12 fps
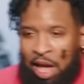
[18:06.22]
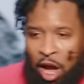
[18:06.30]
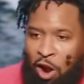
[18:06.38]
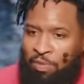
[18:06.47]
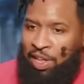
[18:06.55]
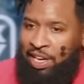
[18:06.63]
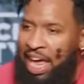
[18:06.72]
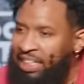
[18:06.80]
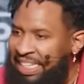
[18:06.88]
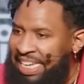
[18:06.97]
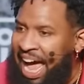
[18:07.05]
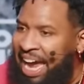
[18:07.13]
Over the next
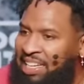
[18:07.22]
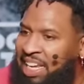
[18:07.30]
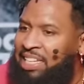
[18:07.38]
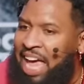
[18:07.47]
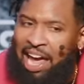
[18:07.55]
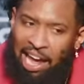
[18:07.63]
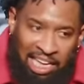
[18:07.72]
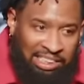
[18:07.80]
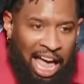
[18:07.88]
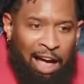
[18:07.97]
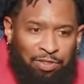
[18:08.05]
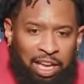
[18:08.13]
90 days
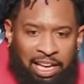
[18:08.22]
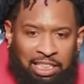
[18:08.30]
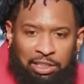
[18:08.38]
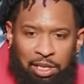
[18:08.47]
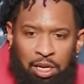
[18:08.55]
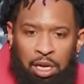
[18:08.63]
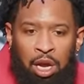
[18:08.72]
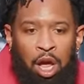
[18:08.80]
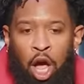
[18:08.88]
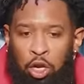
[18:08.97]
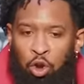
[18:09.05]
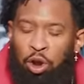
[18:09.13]
after Easter,
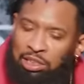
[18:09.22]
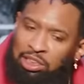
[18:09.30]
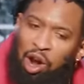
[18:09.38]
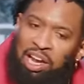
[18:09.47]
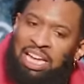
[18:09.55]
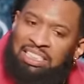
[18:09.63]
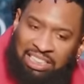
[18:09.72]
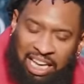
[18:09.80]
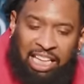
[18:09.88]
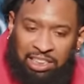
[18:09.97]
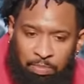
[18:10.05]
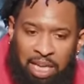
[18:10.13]
you're going to start getting
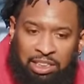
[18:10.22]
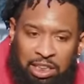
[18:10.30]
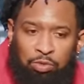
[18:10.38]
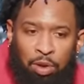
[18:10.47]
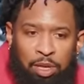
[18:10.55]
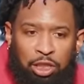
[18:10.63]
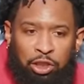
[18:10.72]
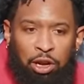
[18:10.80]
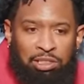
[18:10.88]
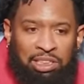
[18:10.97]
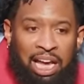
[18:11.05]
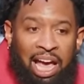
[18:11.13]
text messages from your
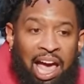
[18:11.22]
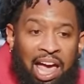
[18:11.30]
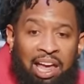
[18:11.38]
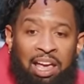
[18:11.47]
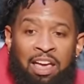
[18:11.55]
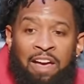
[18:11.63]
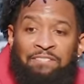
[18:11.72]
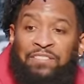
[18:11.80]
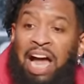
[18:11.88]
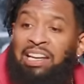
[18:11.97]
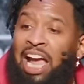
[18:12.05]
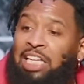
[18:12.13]
church saying, hey,
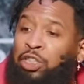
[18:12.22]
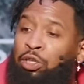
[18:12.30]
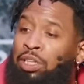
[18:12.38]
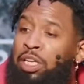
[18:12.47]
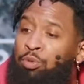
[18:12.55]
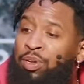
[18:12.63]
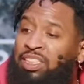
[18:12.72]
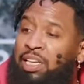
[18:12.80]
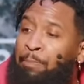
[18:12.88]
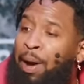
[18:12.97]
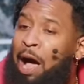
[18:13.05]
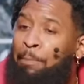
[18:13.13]
financial literacy
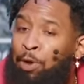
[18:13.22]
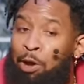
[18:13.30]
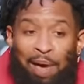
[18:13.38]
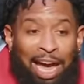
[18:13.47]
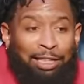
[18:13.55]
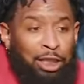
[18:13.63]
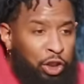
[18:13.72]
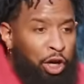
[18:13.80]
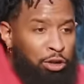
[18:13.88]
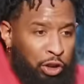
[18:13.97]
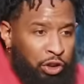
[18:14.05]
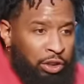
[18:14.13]
pop up at the
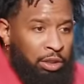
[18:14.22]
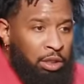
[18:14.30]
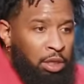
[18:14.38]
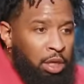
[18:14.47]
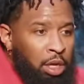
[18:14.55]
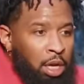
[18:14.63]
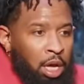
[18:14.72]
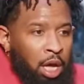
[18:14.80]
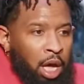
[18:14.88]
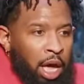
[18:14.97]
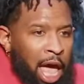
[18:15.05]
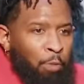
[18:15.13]
church.
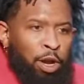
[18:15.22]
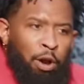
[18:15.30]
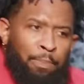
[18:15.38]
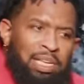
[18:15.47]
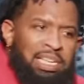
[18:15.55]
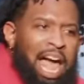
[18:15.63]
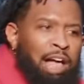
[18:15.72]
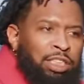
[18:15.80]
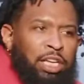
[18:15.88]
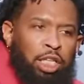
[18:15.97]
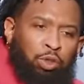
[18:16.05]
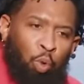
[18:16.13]
And we're gonna be
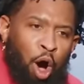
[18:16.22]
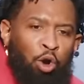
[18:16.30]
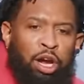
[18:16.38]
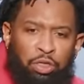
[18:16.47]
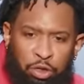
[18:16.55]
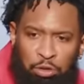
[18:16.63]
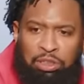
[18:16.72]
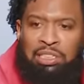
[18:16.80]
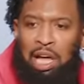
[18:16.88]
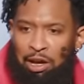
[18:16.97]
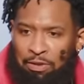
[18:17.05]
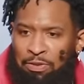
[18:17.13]
downstairs walking through
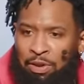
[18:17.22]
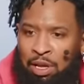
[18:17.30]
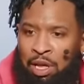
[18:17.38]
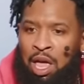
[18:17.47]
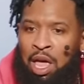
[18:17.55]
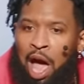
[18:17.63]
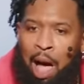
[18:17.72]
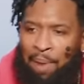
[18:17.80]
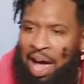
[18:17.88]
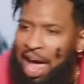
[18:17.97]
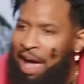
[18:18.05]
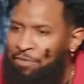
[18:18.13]
stuff. I'm gonna
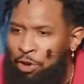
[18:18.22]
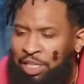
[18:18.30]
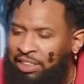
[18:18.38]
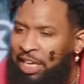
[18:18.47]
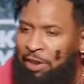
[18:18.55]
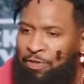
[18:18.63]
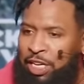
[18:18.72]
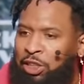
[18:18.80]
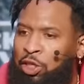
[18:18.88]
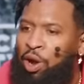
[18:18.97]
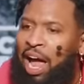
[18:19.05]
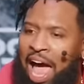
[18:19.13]
have you with Tiffany
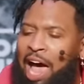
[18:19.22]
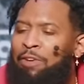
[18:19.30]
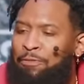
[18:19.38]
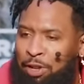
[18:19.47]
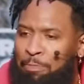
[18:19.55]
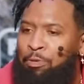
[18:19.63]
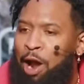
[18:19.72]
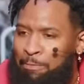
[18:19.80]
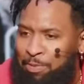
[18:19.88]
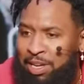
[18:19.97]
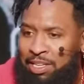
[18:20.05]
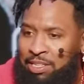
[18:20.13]
showing how to flip
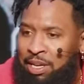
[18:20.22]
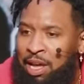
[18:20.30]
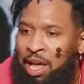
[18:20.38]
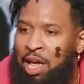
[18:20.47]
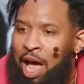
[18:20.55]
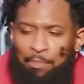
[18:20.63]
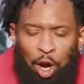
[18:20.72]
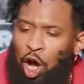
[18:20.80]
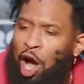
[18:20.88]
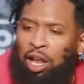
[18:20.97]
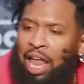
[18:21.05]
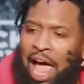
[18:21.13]
properties. I'm gonna
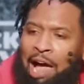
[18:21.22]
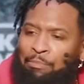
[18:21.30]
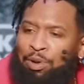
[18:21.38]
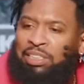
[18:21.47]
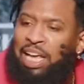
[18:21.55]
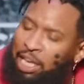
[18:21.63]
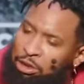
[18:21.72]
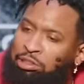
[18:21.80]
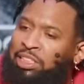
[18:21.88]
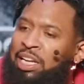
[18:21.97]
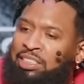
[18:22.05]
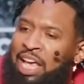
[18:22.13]
call her Amber and say, Can you
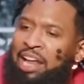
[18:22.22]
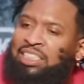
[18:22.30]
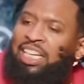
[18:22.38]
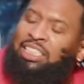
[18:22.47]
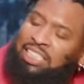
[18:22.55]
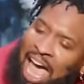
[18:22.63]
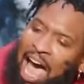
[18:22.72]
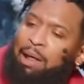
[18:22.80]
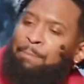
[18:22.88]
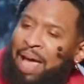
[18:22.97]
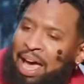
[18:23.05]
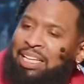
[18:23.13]
sit us down and teach us how to
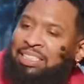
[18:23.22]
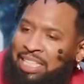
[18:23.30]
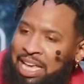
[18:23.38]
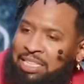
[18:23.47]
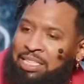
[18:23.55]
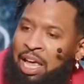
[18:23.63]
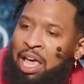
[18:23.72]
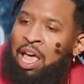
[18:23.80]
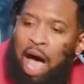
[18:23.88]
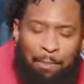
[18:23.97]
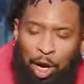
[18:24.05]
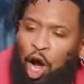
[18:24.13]
balance this?
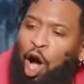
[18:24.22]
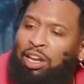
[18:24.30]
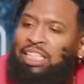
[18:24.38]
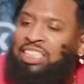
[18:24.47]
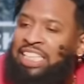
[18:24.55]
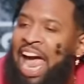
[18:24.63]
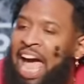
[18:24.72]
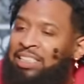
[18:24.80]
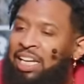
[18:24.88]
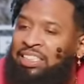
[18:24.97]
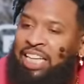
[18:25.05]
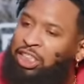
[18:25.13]
I'm gonna call her Jasmine
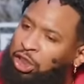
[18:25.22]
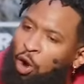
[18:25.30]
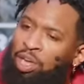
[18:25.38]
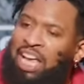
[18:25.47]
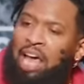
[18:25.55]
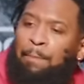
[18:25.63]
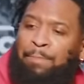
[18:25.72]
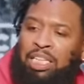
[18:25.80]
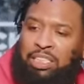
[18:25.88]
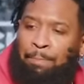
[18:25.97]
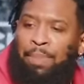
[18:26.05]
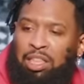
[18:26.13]
and say, Show us how to
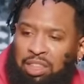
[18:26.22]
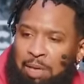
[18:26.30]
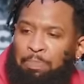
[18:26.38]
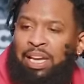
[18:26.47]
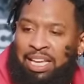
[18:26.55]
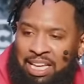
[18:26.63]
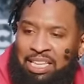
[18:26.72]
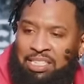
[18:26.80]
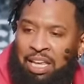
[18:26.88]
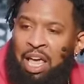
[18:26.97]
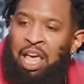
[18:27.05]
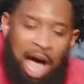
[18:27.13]
budget monthly,
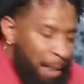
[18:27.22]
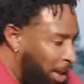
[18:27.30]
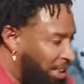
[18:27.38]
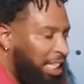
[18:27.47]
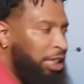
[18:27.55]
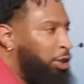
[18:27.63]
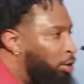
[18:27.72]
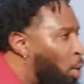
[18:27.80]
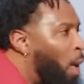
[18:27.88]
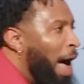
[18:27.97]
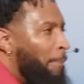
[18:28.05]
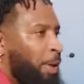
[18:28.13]
please. I'm gonna sit you,
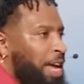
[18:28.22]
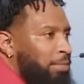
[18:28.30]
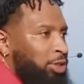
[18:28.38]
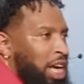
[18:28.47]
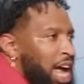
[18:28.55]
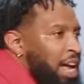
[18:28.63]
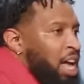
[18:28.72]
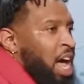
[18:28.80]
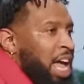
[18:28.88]
quiet, PMJ?